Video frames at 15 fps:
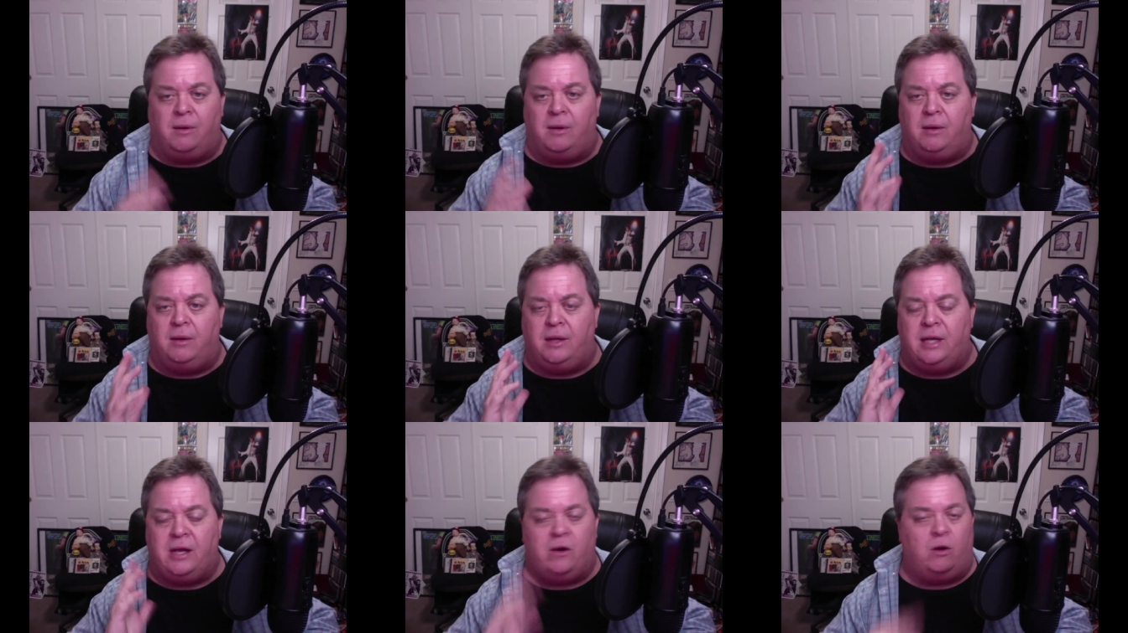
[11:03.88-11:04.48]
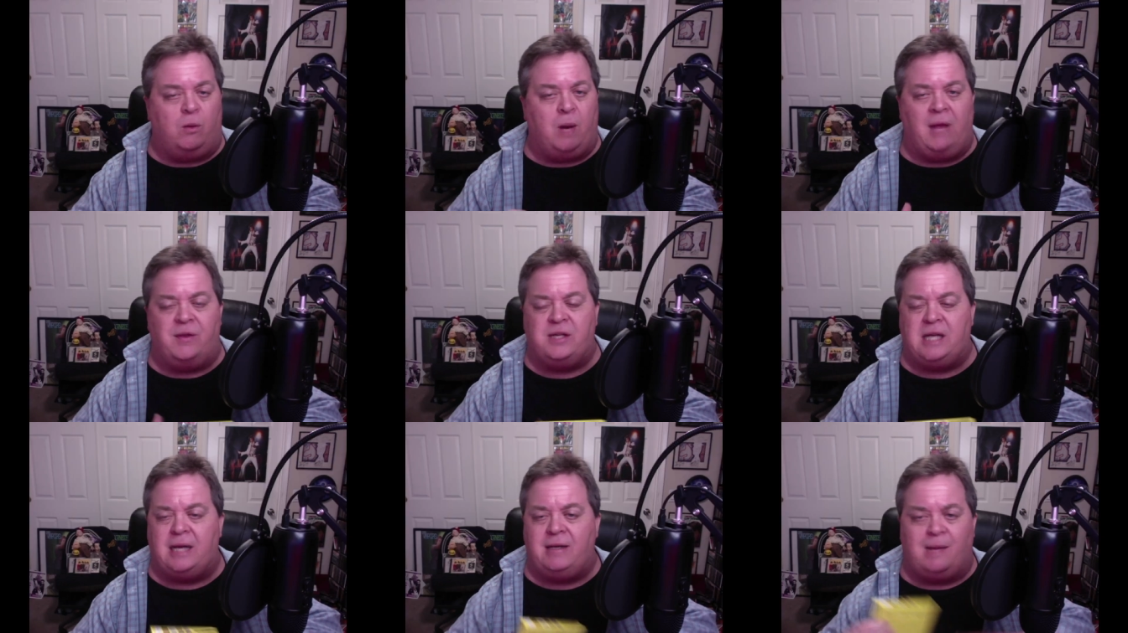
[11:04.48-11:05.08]
They're around the
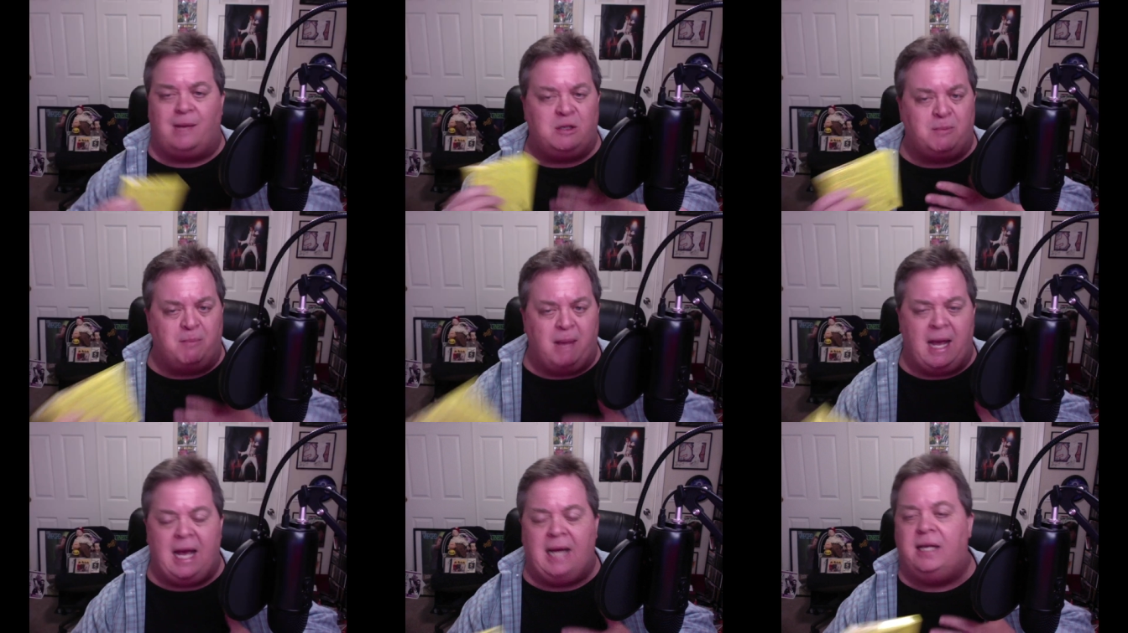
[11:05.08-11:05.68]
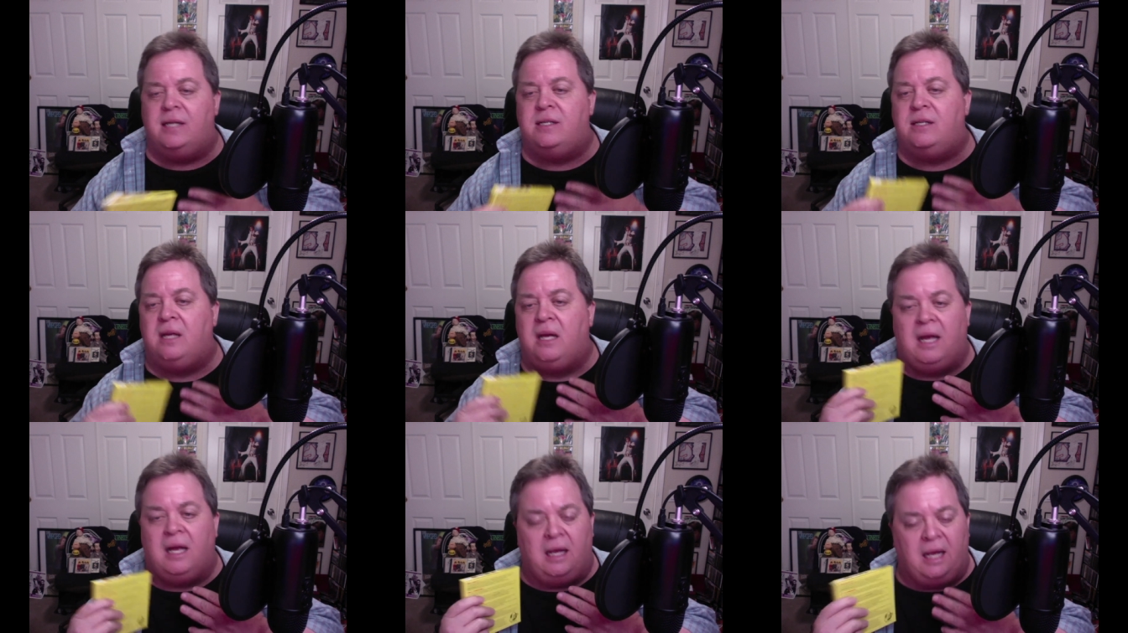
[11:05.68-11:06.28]
same time as Madness,
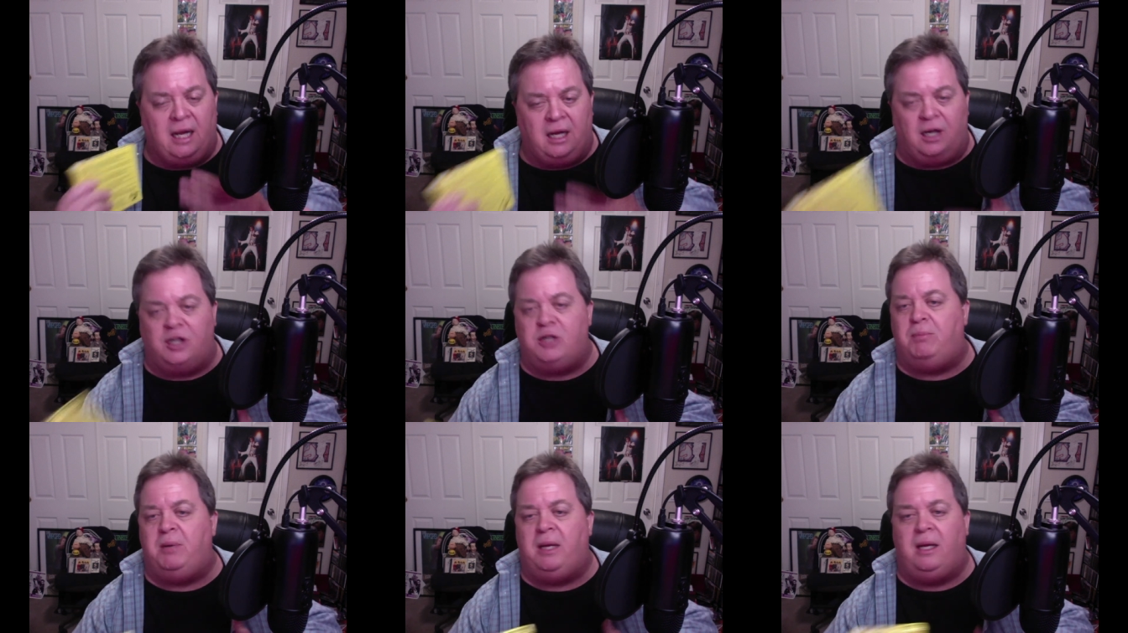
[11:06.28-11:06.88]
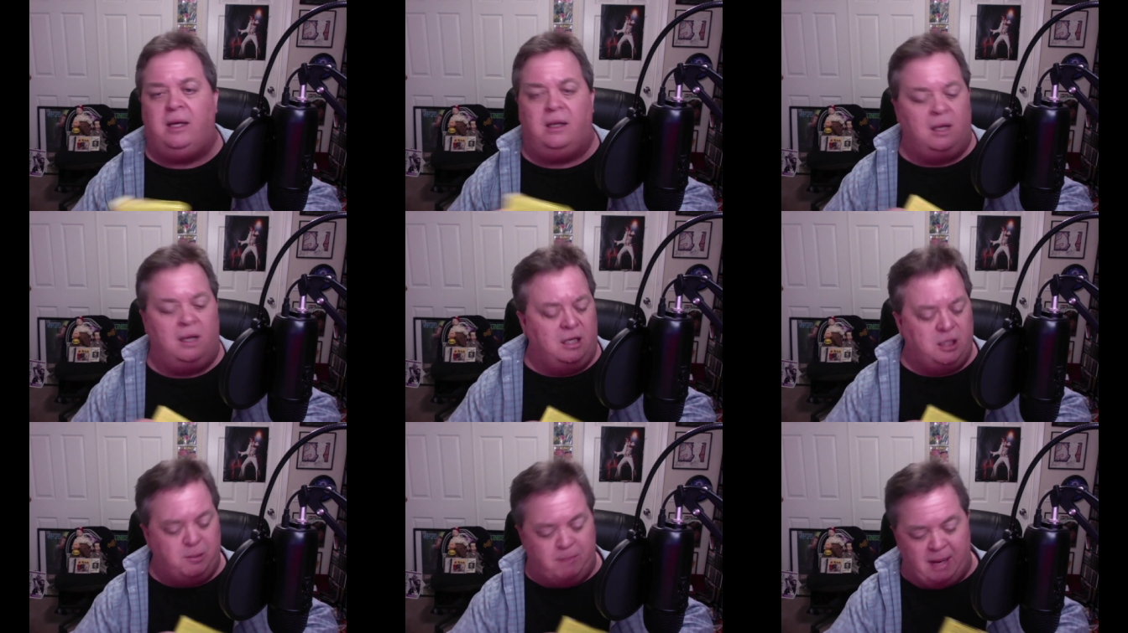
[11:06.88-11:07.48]
English Beat,
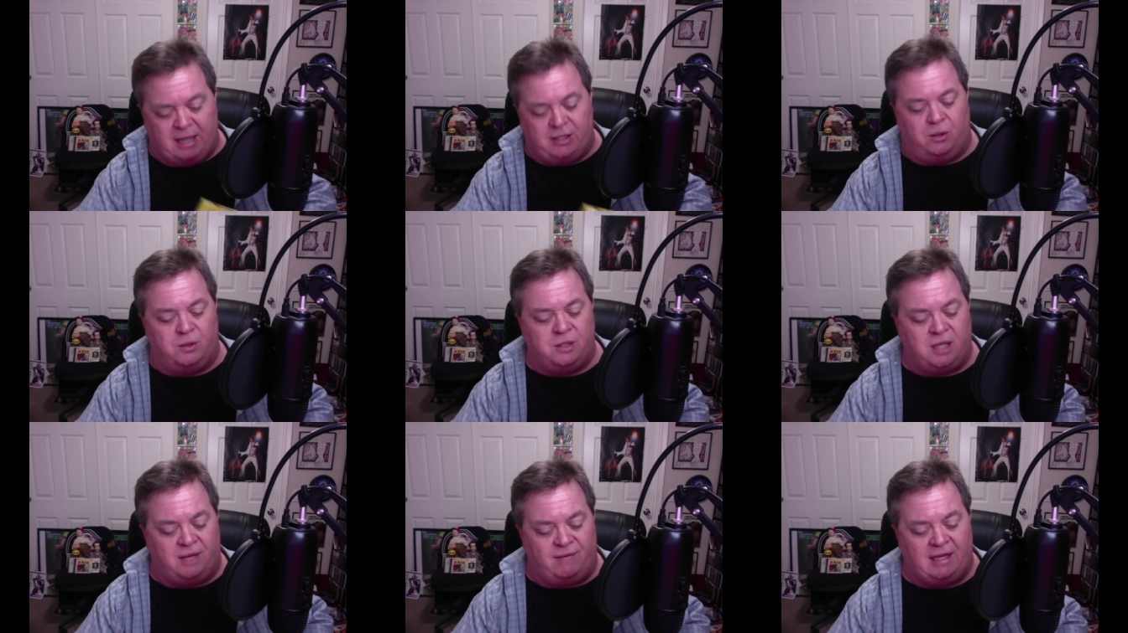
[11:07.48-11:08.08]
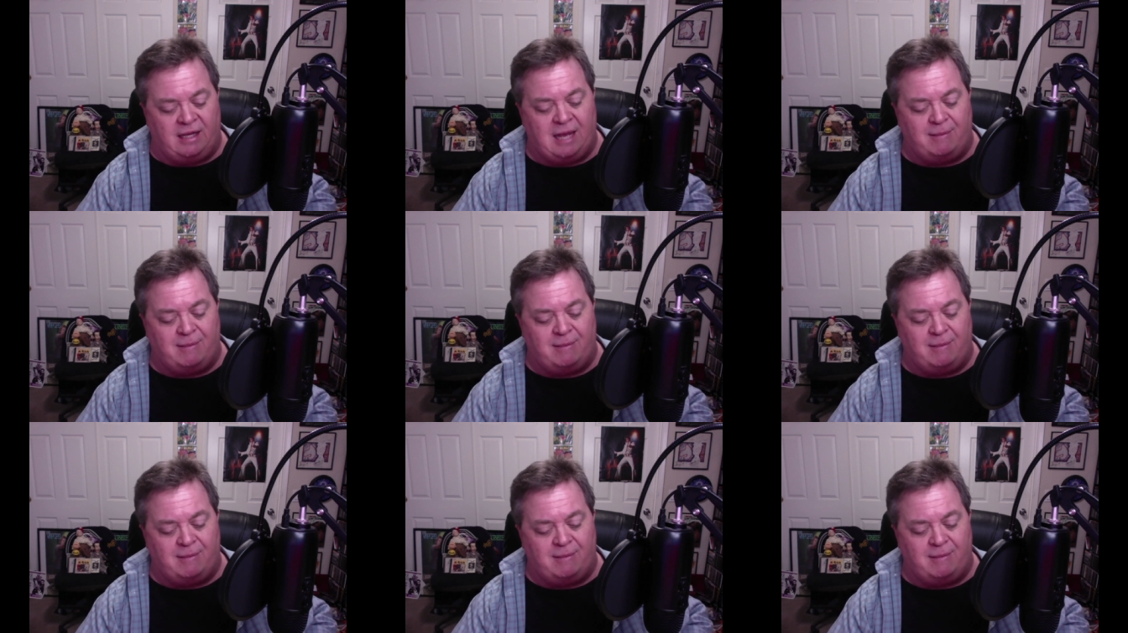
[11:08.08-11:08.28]
Specials, stuff like that.